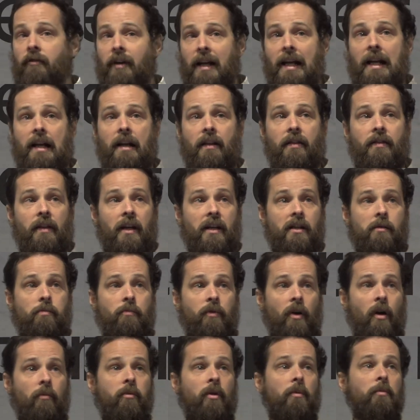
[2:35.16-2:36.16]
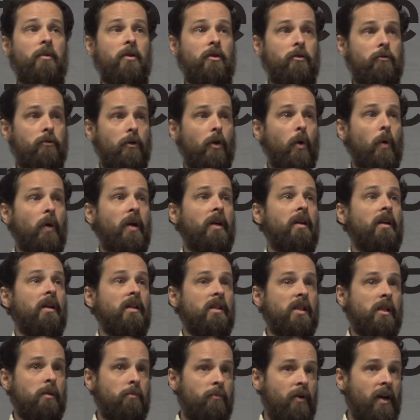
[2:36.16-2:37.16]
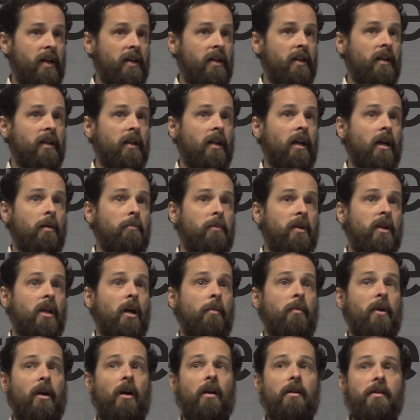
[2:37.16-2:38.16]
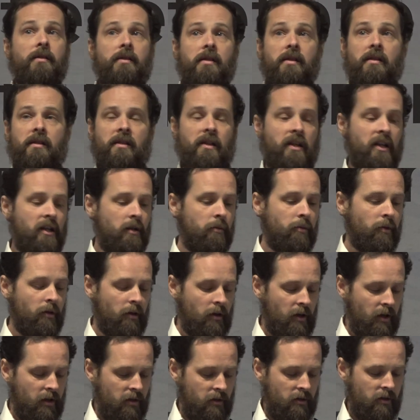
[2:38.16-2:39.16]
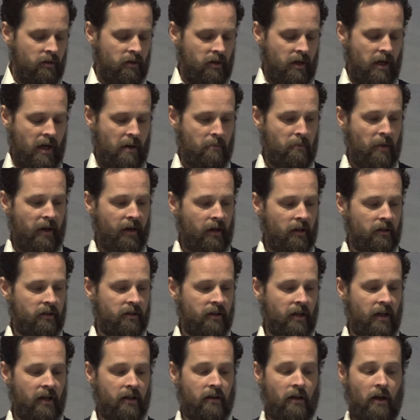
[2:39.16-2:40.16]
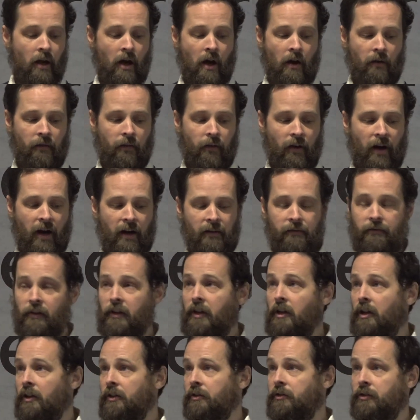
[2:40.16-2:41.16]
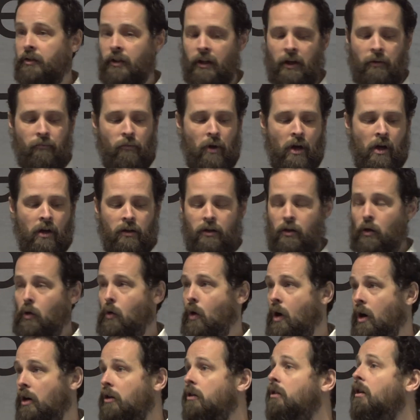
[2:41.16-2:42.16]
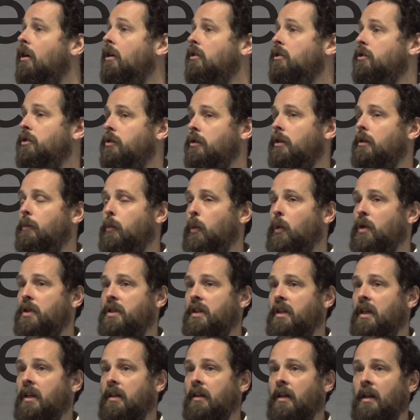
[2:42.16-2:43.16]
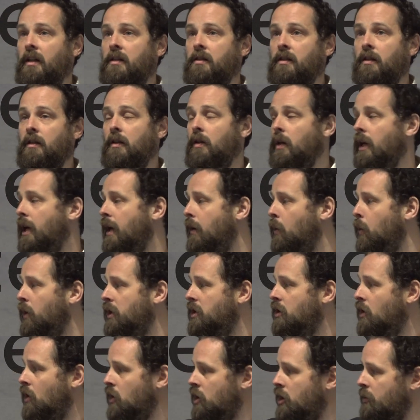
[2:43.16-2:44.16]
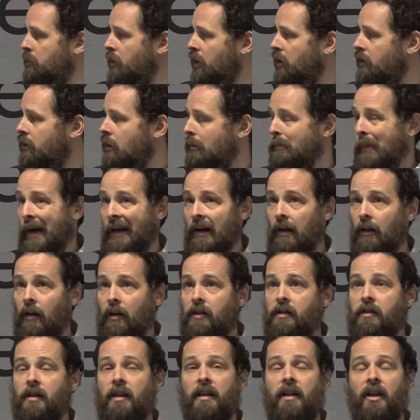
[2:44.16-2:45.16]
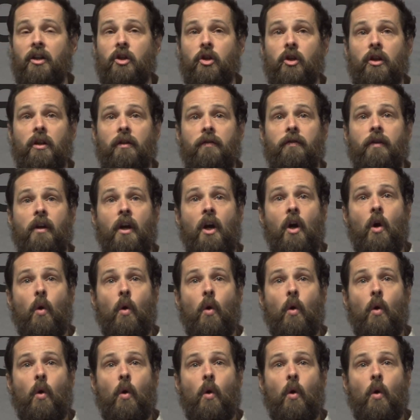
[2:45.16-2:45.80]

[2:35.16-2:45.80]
really this problem is growing and spreading and becoming unsustainable, as Michael said, for every country. So across Europe we're seeing this, and we talked about the Benelux initiative,